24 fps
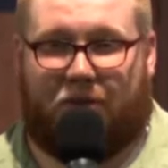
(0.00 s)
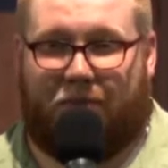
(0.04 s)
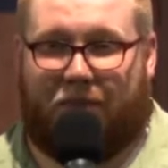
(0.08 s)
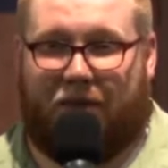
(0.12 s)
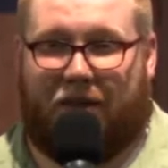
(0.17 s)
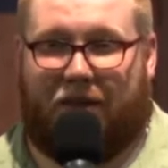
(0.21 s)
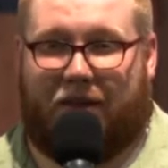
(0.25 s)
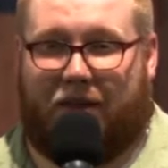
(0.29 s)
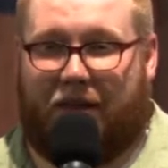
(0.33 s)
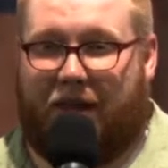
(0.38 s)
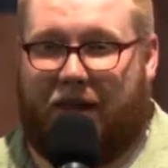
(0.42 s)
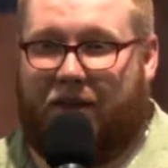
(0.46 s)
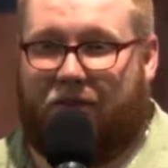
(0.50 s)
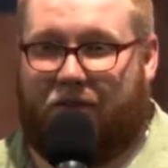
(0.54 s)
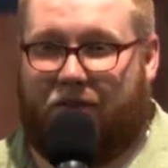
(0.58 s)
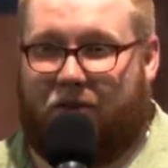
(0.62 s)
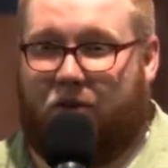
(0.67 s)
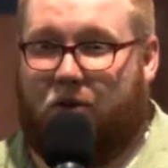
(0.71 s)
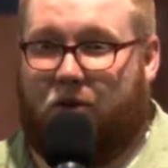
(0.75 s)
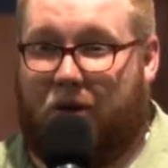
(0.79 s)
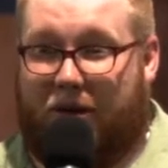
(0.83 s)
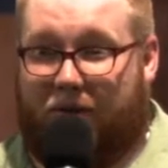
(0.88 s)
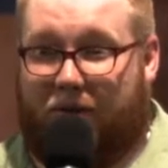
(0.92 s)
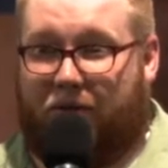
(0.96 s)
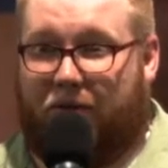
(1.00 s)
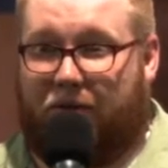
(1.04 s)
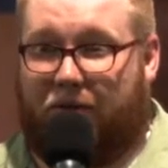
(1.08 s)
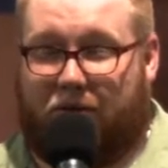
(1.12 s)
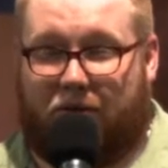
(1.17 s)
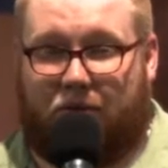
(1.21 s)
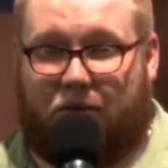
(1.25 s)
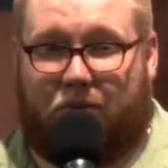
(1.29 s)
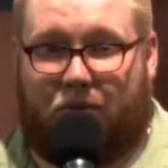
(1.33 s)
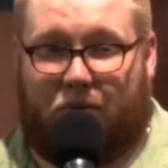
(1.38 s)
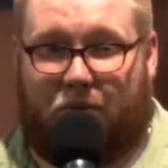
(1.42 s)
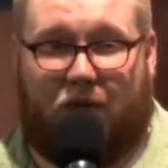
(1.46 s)
you can be having, you have,
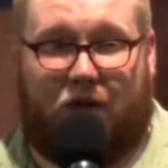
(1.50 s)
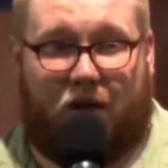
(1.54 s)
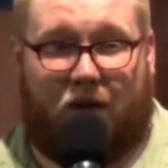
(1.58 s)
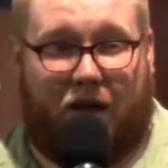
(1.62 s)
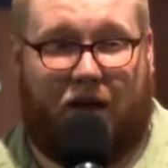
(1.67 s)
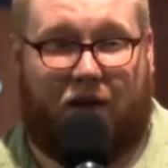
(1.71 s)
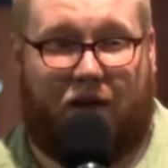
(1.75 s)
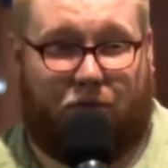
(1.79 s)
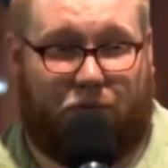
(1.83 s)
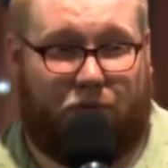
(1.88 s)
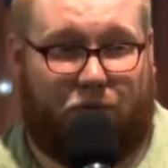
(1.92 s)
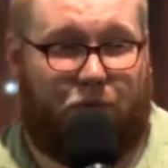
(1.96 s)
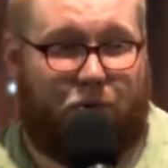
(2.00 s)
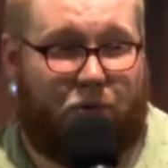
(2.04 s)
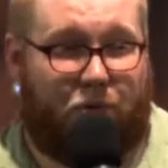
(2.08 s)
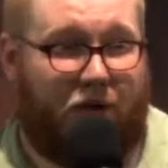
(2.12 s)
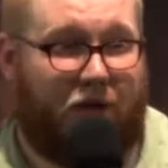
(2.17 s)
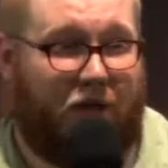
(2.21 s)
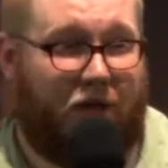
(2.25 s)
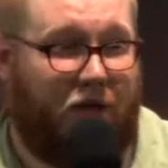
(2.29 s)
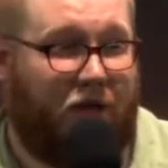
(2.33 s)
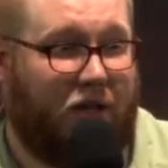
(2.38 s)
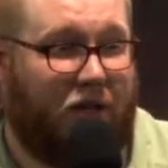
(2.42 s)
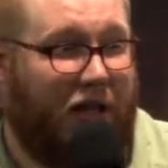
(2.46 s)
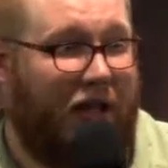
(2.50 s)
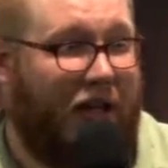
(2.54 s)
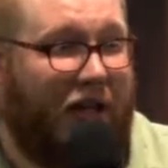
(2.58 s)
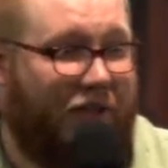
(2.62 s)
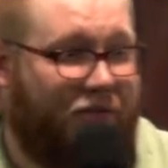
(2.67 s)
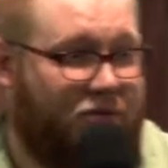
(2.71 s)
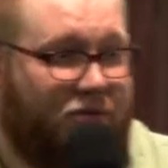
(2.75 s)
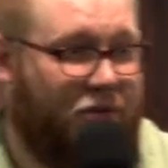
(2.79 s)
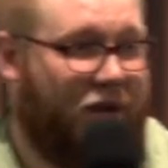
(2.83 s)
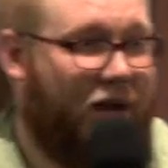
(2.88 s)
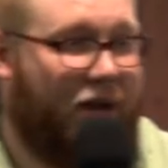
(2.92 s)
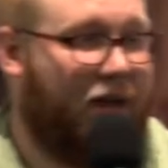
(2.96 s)
we all have pretty good
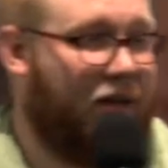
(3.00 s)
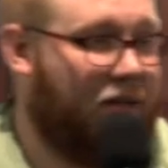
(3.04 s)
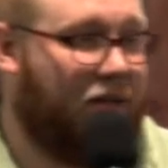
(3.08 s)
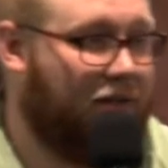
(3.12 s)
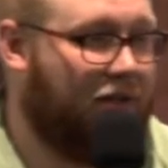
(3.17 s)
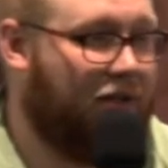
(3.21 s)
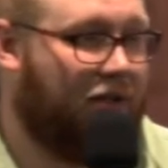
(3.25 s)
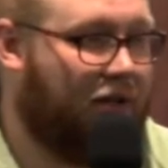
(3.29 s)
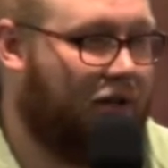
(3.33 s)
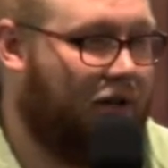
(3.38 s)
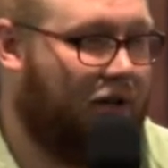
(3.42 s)
lives, right?